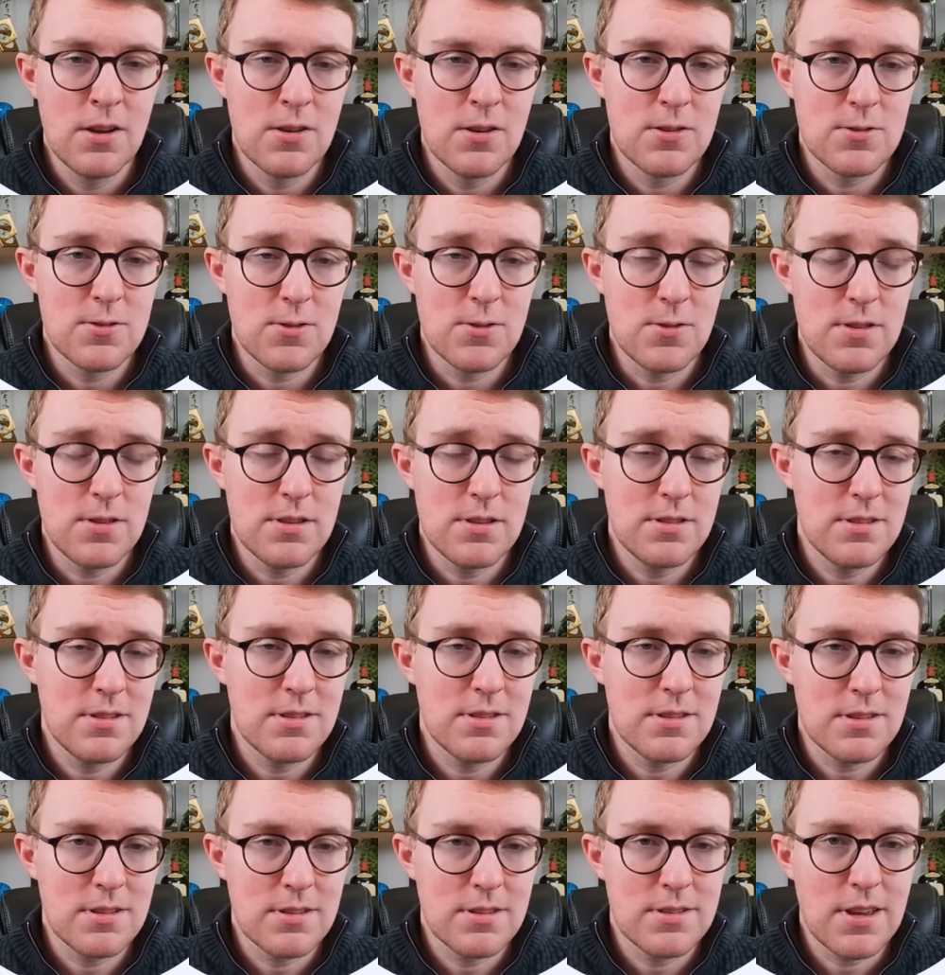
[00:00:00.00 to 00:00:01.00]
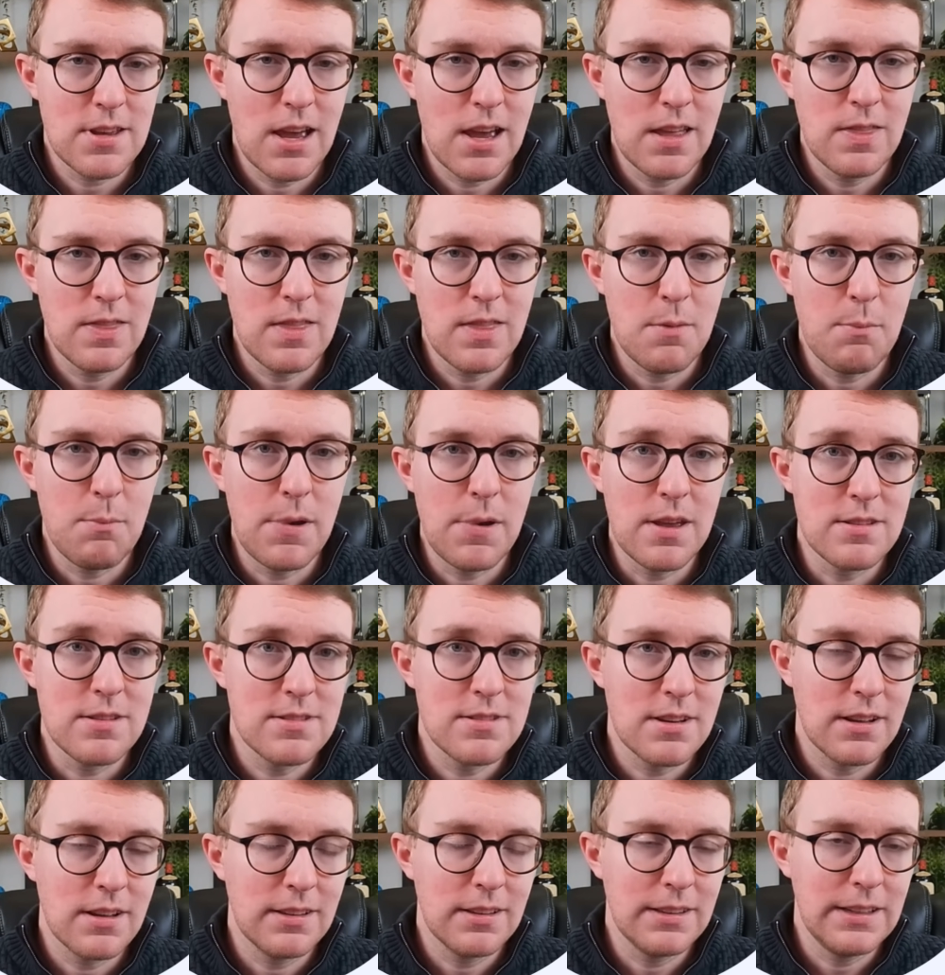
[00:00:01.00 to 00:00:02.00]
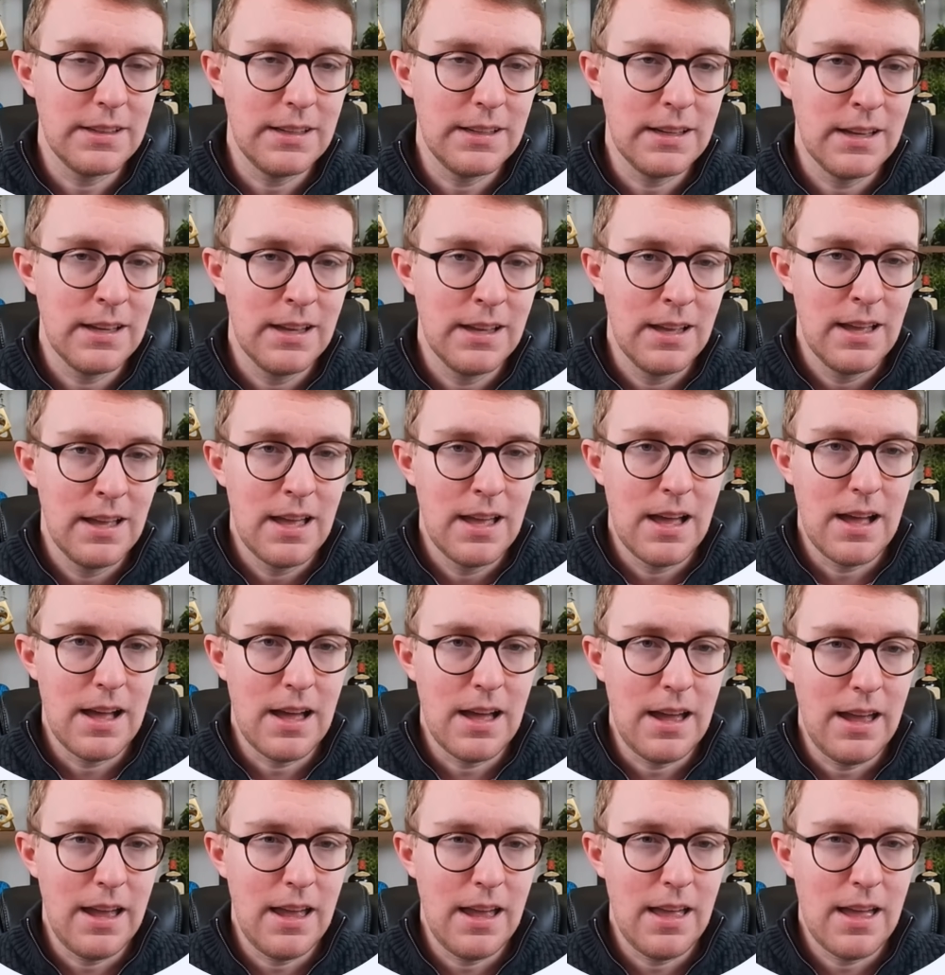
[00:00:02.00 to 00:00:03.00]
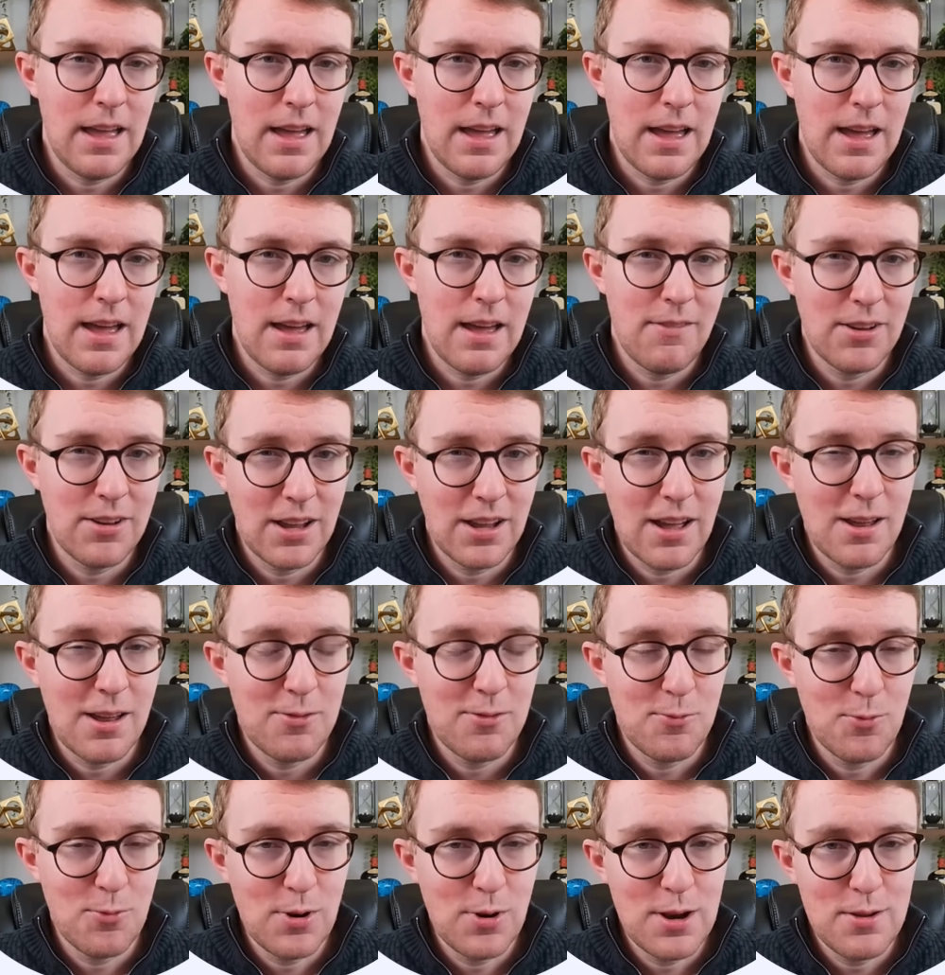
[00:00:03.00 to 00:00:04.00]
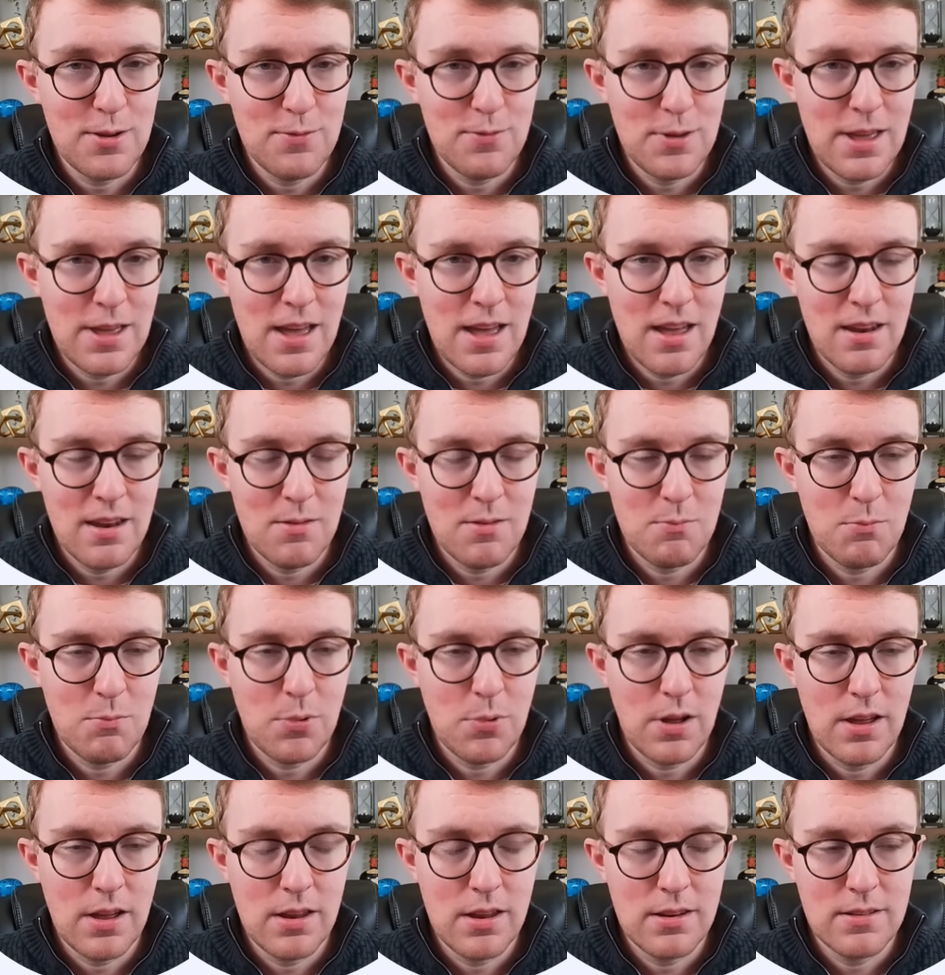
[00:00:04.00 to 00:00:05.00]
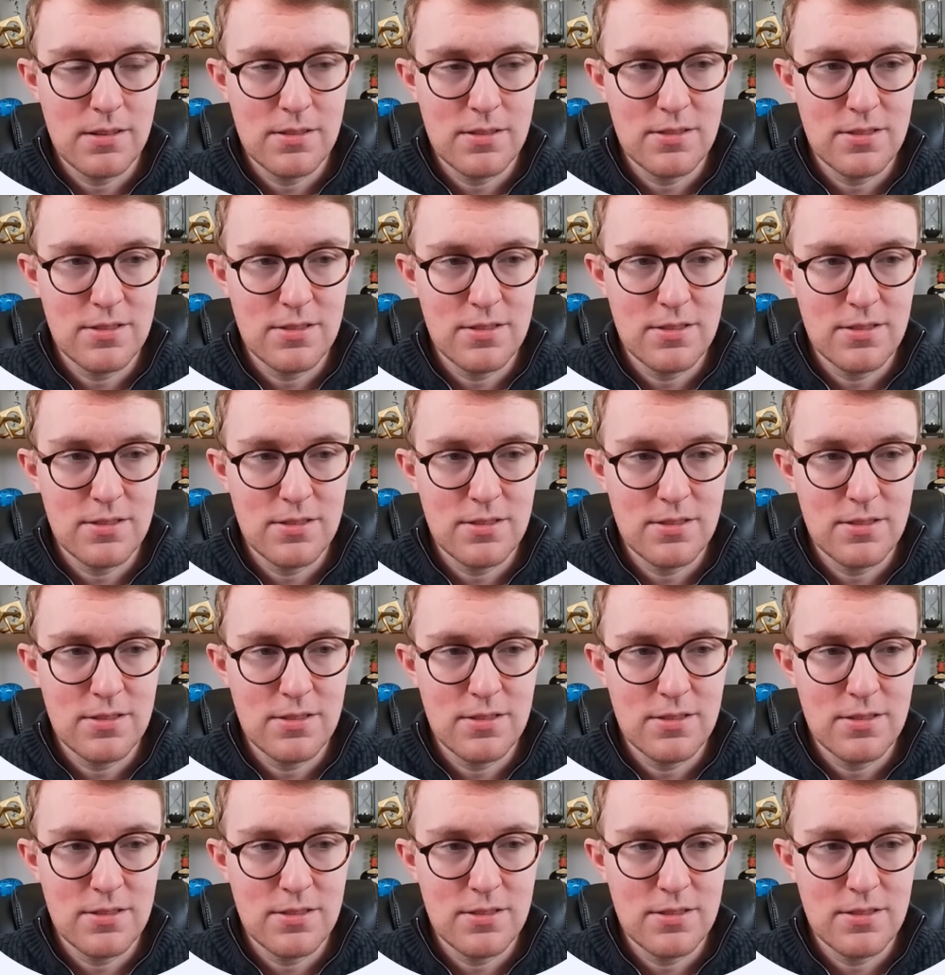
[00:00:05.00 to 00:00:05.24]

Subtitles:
So this is a site that basically I haven't gotten rid of yet, but